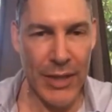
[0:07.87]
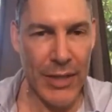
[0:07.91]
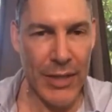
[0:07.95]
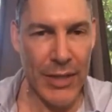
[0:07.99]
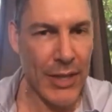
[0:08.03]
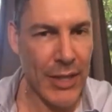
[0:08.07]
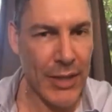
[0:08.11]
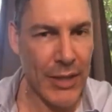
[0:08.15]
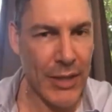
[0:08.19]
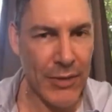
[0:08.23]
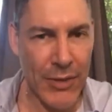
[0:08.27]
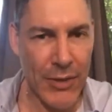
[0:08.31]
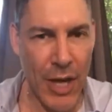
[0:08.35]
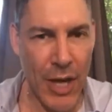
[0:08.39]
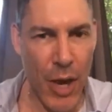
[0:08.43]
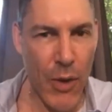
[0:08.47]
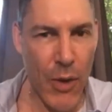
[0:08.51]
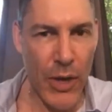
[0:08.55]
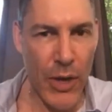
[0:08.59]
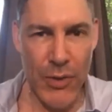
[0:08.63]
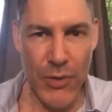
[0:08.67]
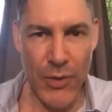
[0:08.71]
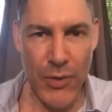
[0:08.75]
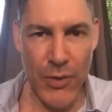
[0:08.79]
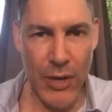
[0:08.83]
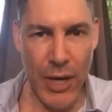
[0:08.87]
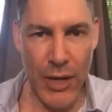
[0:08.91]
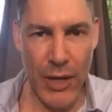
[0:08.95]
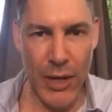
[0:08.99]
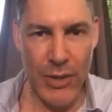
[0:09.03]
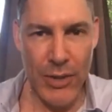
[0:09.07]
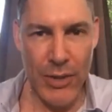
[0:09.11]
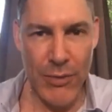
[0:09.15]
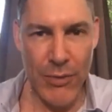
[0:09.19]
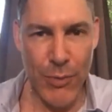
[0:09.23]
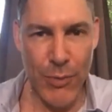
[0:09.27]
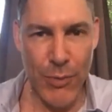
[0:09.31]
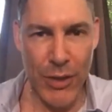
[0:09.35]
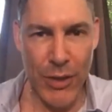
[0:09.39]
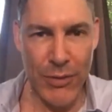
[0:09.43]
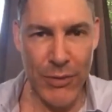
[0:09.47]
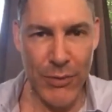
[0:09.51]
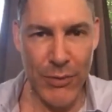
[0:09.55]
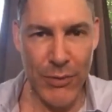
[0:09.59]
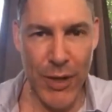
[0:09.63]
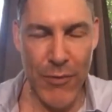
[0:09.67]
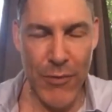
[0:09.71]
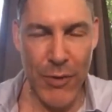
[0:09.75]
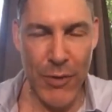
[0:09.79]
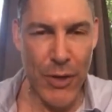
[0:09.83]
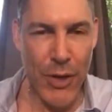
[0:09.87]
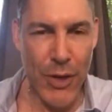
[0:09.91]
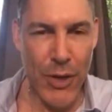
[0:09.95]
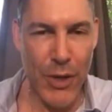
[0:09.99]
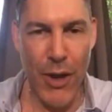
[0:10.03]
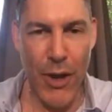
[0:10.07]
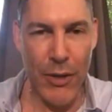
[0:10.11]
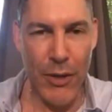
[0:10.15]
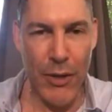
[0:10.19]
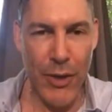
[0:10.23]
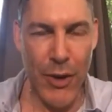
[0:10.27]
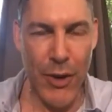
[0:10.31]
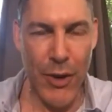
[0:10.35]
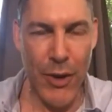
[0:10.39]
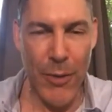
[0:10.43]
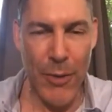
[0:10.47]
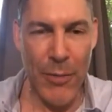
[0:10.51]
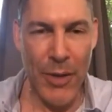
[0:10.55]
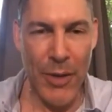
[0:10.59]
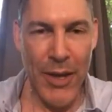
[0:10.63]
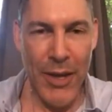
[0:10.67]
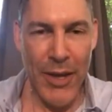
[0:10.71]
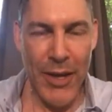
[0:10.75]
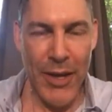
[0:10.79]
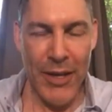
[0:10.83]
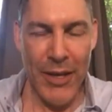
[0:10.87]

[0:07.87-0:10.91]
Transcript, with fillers: He needs no introduction whatsoever. You all know him.